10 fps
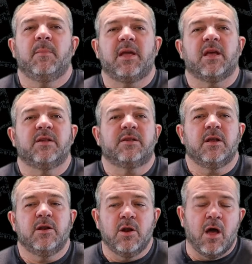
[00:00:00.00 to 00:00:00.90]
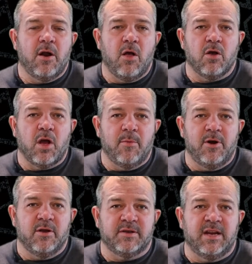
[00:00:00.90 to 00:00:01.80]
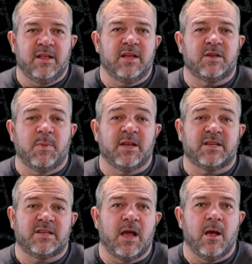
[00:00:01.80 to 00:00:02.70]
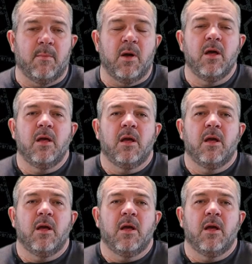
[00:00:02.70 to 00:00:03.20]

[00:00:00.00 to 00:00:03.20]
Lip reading: because not all common rails need this, but some